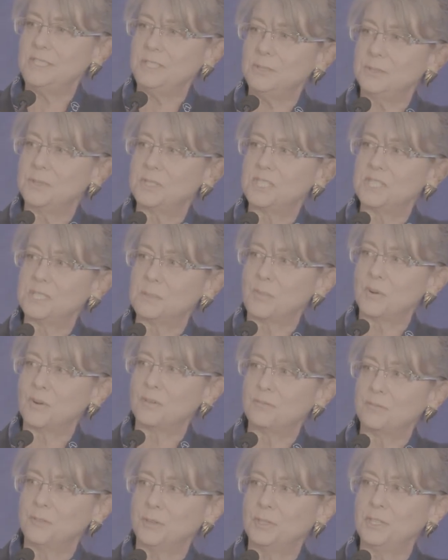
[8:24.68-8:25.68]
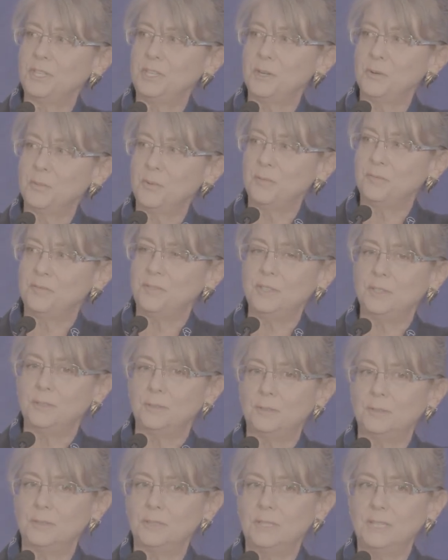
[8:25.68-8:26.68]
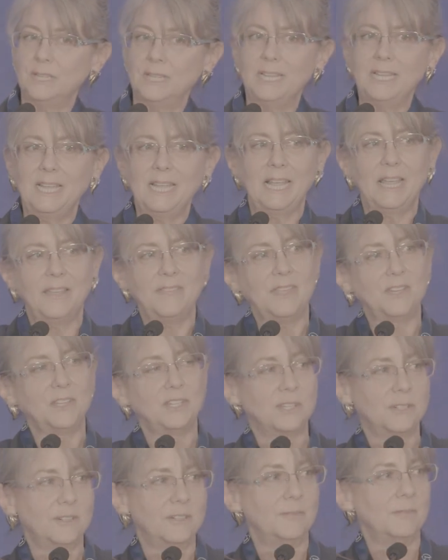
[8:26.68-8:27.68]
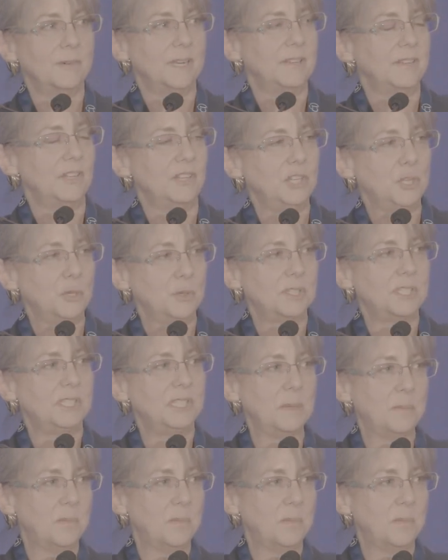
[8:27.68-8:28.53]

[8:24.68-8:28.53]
use is portfolio review and then turn around and use the